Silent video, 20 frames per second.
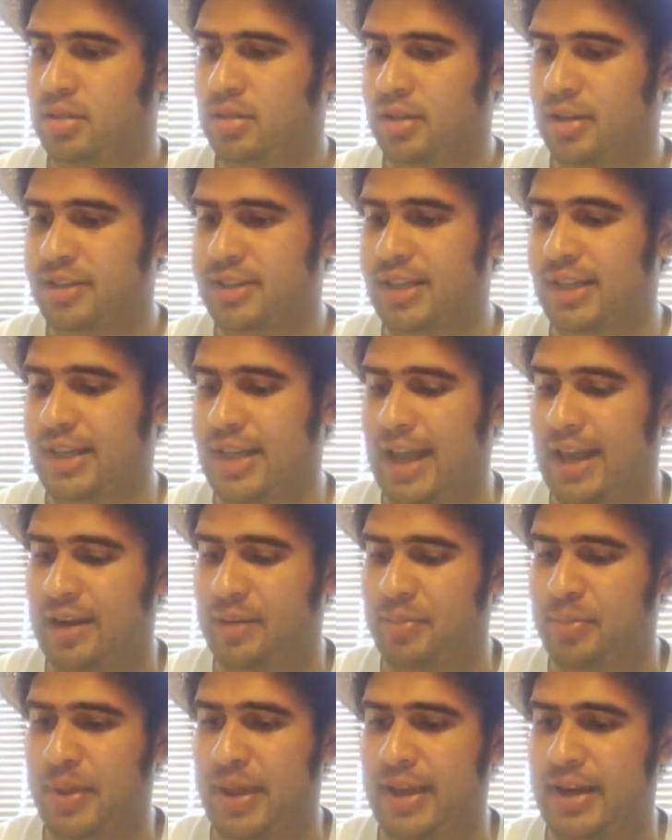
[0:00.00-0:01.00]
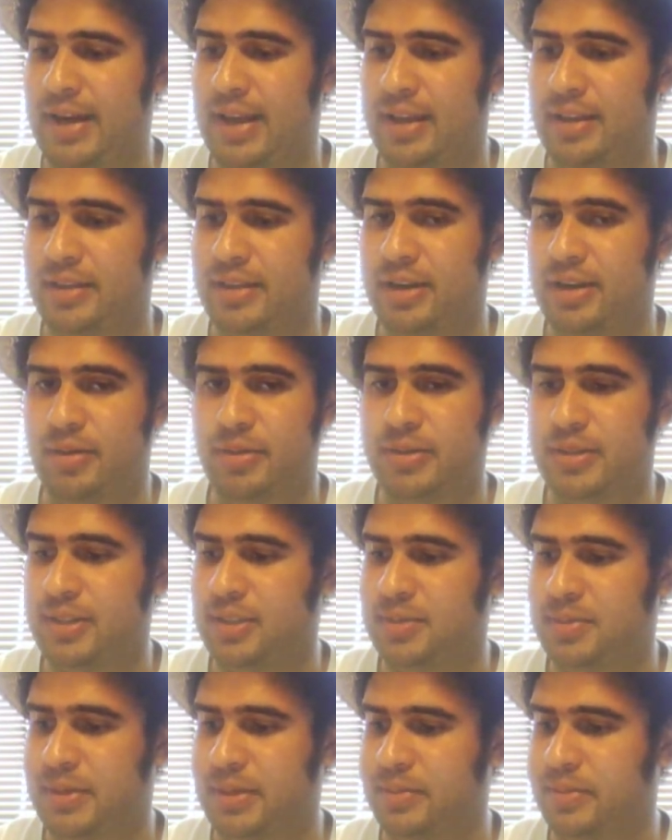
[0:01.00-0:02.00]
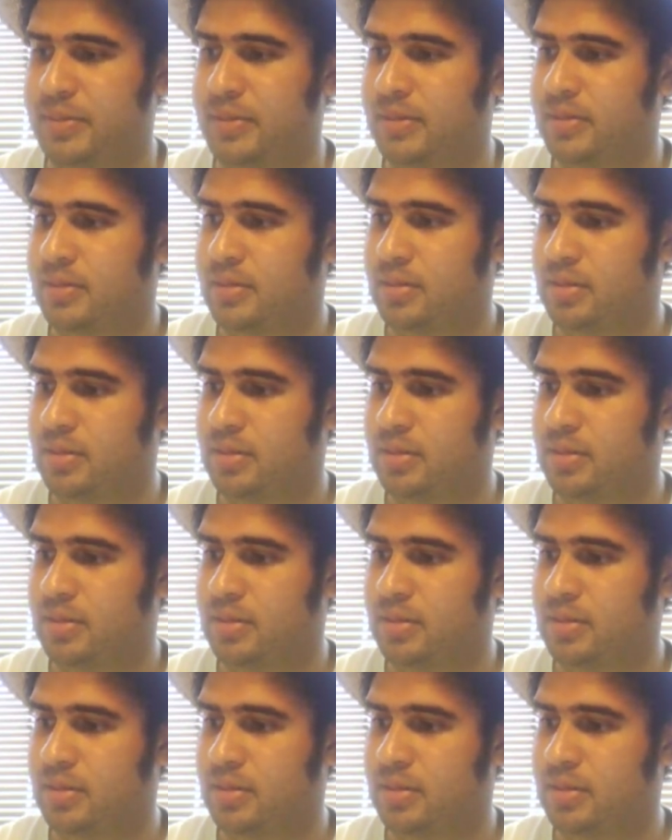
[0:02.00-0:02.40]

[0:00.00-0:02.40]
There's a lot of pain out there with these people.